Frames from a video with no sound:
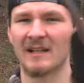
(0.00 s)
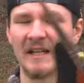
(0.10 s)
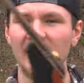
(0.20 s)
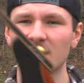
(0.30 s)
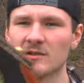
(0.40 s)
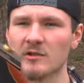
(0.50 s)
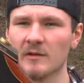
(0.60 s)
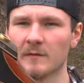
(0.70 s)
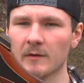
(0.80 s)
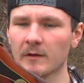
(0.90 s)
Yeah, I think you should.
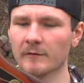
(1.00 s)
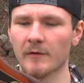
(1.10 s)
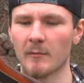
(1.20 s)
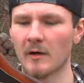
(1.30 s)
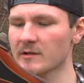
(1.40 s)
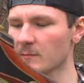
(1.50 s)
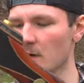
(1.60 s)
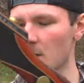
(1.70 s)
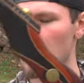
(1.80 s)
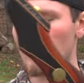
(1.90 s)
If you're looking for a budget
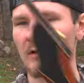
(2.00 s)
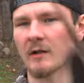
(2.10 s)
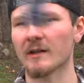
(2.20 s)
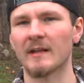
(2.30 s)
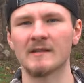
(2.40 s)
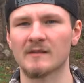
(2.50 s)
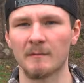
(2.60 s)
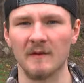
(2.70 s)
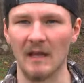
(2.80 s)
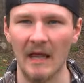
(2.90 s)
bow or looking to get
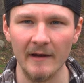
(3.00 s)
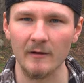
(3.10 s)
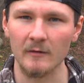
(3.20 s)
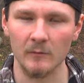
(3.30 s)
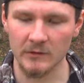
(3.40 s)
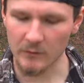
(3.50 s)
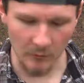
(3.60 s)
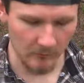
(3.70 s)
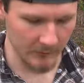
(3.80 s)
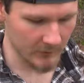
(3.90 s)
something lighter than what you
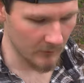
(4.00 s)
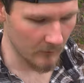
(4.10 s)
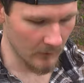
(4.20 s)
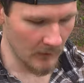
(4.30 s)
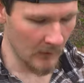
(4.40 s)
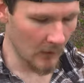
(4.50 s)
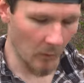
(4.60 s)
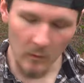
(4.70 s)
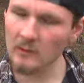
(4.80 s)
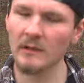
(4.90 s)
normally shoot,
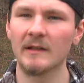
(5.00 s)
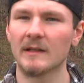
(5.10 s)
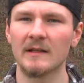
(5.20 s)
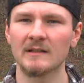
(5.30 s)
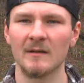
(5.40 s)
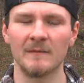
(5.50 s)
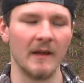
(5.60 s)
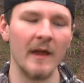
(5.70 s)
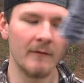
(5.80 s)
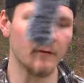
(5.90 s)
or looking to get something
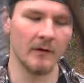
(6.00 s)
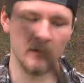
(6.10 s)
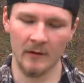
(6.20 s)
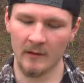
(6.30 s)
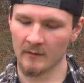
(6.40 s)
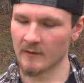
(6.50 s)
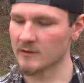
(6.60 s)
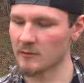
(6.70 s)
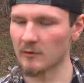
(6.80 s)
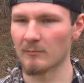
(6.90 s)
heavier that
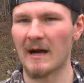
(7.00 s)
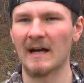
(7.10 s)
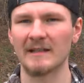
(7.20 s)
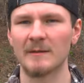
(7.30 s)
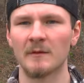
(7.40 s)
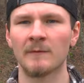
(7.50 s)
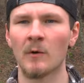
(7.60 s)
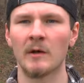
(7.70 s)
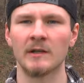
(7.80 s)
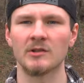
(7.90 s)
you can buy limbs
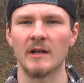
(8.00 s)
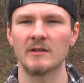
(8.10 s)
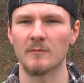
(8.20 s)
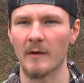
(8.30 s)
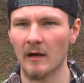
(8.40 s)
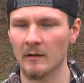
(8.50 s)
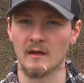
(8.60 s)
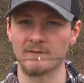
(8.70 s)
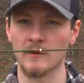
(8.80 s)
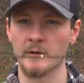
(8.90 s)
for and change them out,
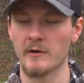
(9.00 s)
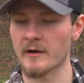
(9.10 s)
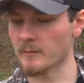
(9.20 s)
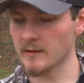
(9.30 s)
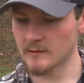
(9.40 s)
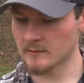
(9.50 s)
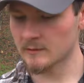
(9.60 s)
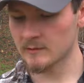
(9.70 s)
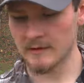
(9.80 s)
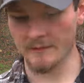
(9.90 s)
I fully recommend it.
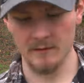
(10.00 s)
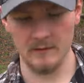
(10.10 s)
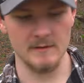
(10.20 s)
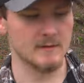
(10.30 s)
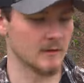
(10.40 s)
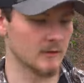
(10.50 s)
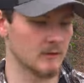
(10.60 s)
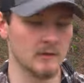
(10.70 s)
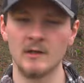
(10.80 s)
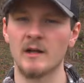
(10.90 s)
I think it's a
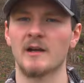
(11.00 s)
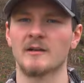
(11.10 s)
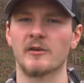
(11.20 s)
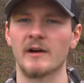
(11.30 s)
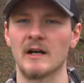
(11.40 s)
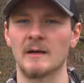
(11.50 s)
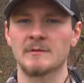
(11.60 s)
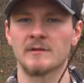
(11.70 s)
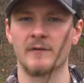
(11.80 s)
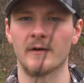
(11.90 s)
great
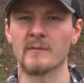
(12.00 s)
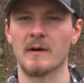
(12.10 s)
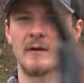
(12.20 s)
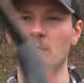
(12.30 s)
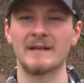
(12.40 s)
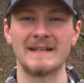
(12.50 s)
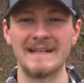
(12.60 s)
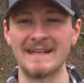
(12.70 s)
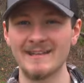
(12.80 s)
option for anybody wanting to get